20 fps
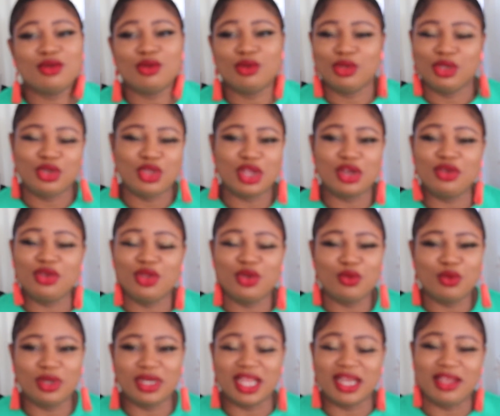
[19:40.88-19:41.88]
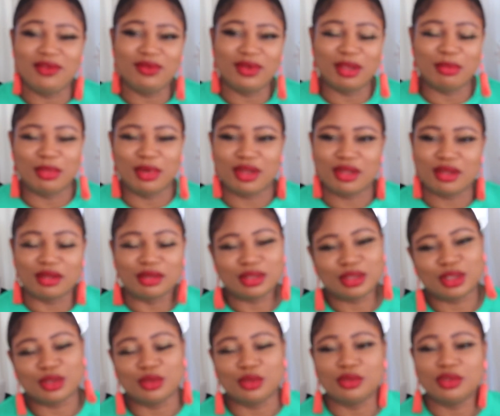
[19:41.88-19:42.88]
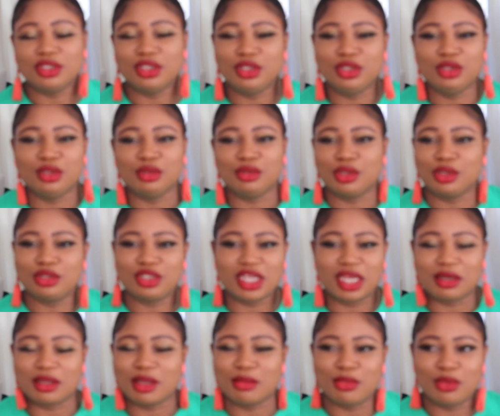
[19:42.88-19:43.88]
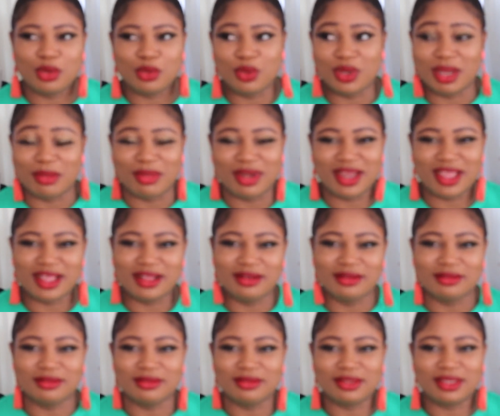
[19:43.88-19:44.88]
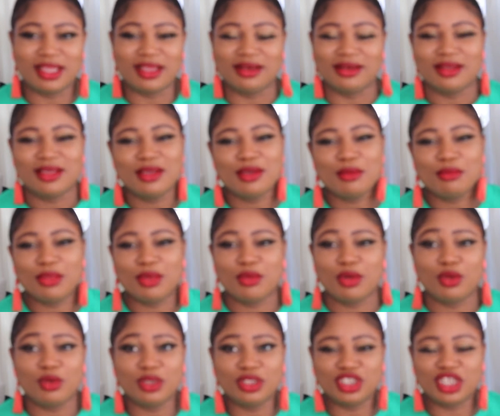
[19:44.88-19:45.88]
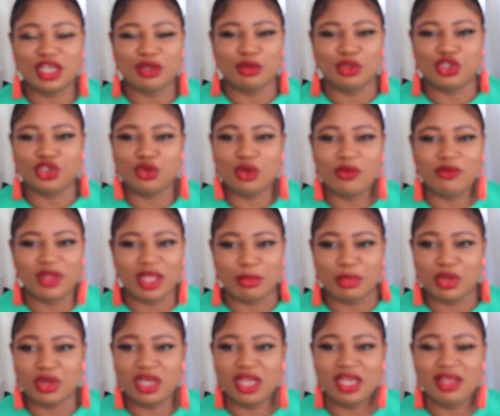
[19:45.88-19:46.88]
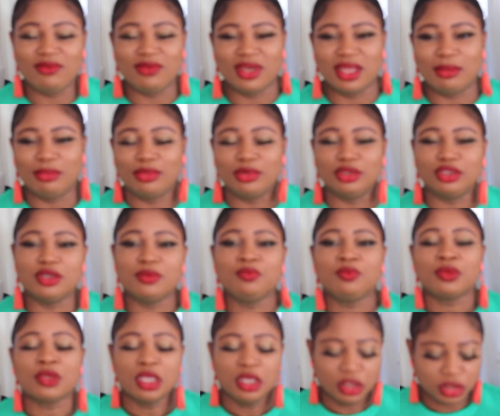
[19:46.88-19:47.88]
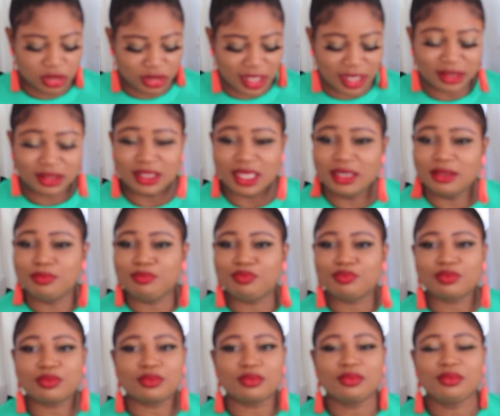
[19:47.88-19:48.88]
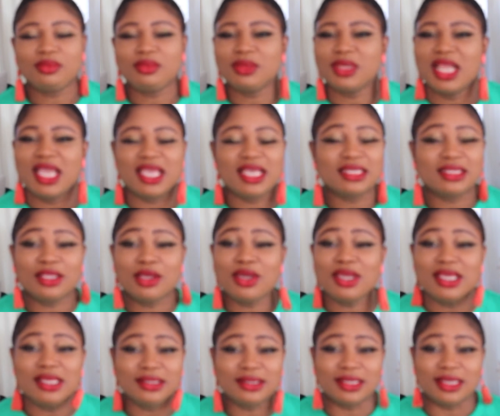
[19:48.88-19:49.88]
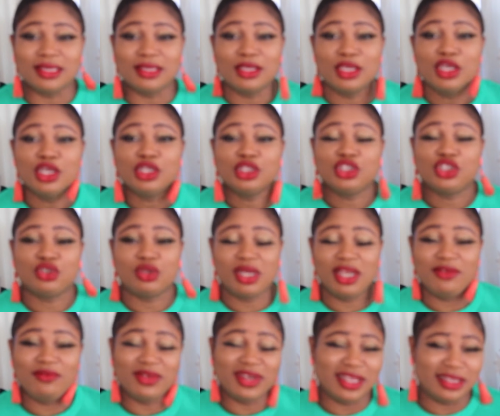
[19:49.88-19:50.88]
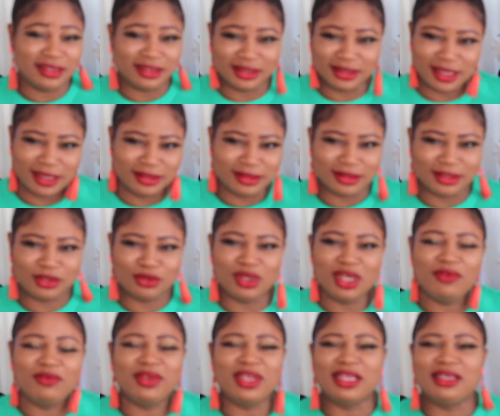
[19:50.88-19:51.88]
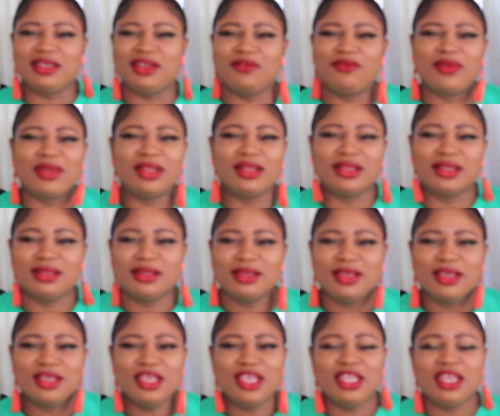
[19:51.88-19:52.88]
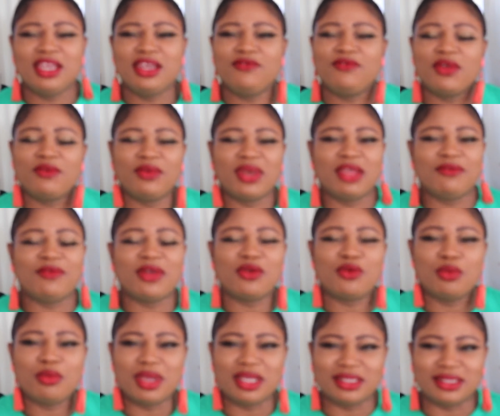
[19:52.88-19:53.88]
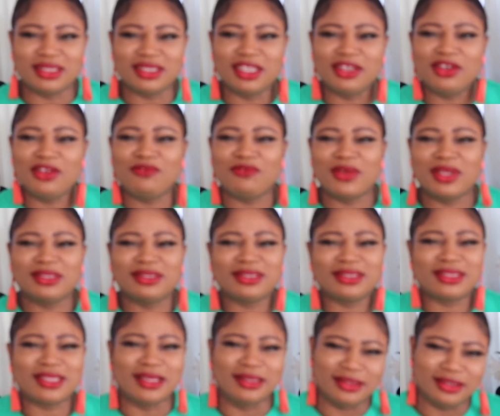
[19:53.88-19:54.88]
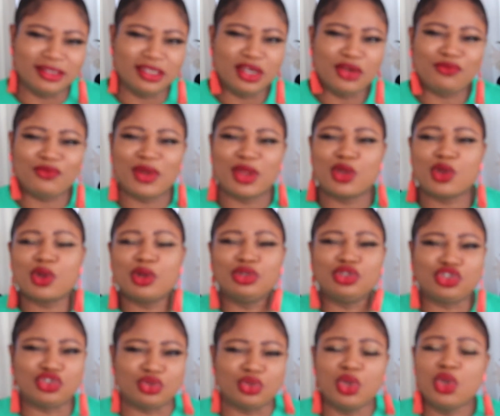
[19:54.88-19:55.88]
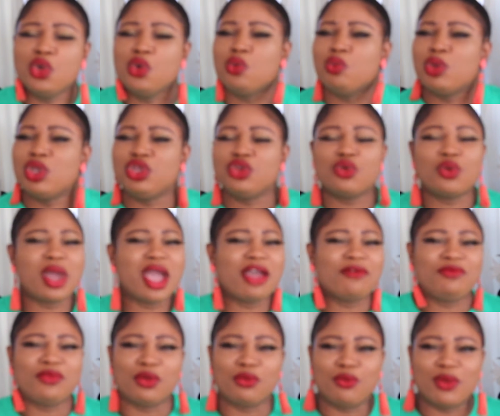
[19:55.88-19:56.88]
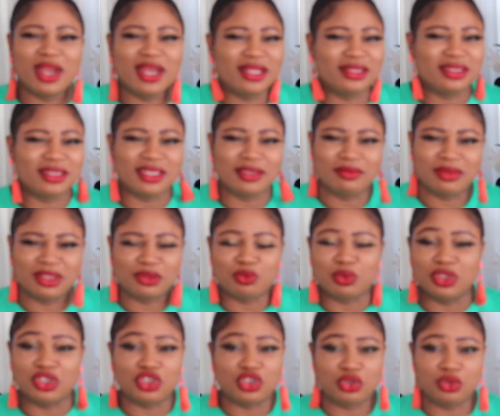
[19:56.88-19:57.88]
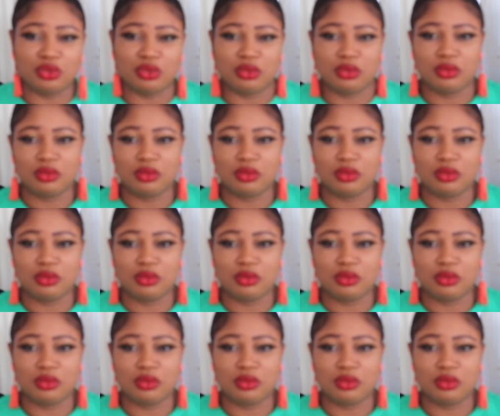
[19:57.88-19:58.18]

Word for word: You're not the only one that live in America. So, you know, don't try to come up with American thing. People always trying to show off like, because they live in abroad. So I said, it's not easy to live in a state, to live in a different, in a different environment, in a different state, in a different country, when you don't have your relatives with you.